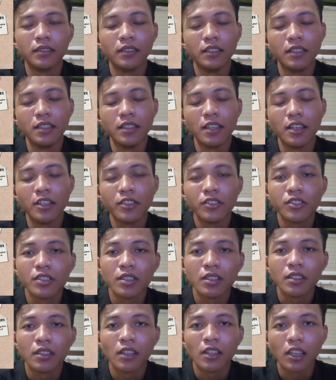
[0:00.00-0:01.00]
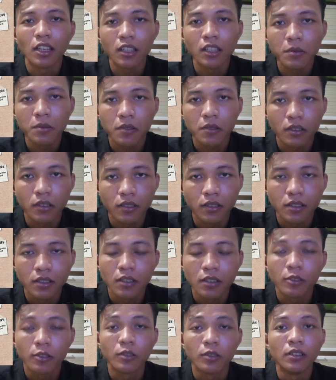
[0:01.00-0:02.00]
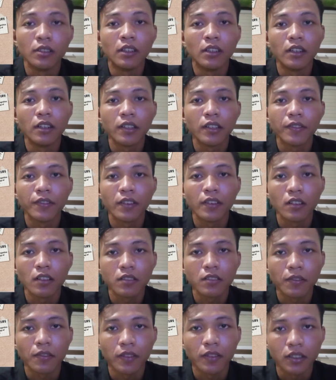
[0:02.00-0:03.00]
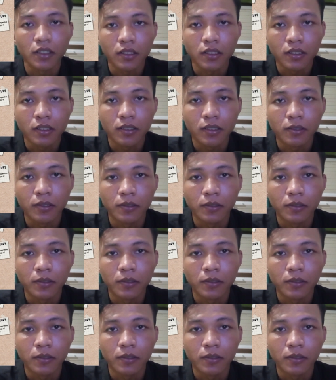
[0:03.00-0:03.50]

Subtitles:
the ancient Egyptians to the Greek philosophers.